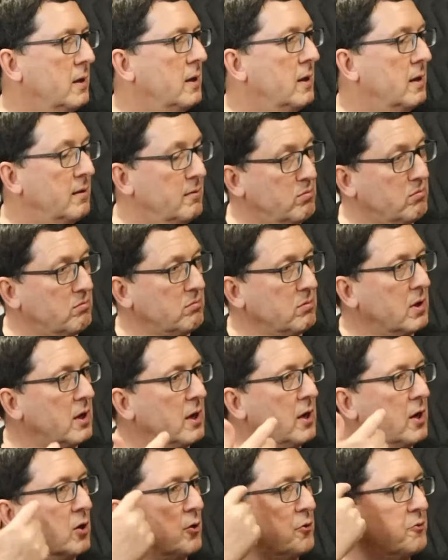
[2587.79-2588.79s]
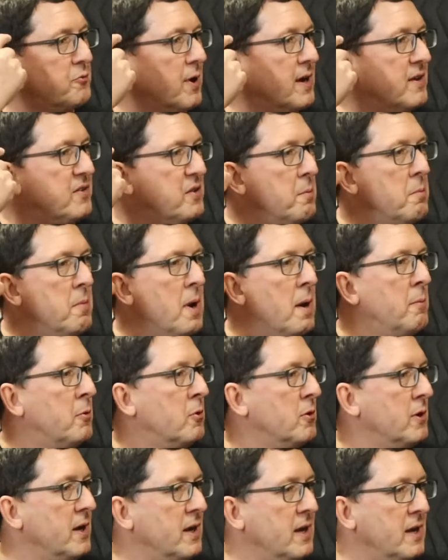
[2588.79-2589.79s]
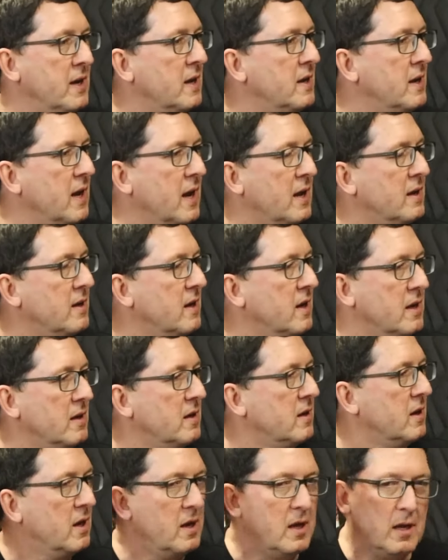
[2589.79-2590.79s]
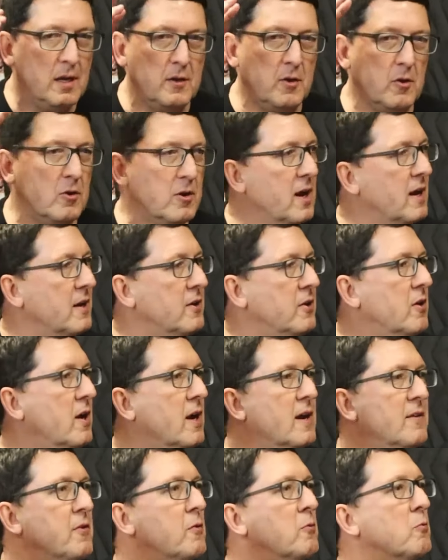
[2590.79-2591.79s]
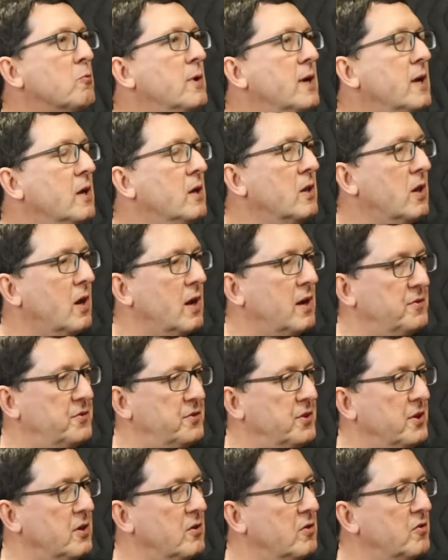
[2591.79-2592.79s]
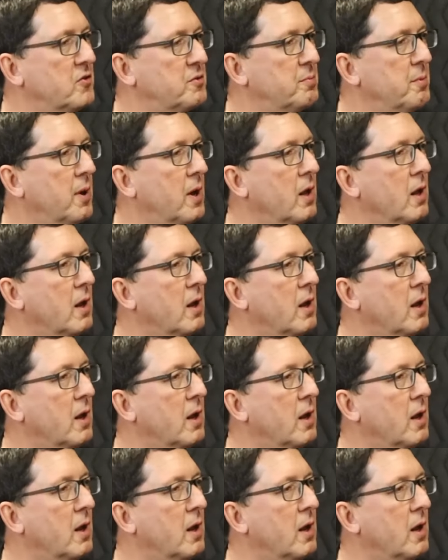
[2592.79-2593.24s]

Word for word: Yeah. It goes right to memory and and and you don't have, you're not even realizing oh, it's, you're it's smelling.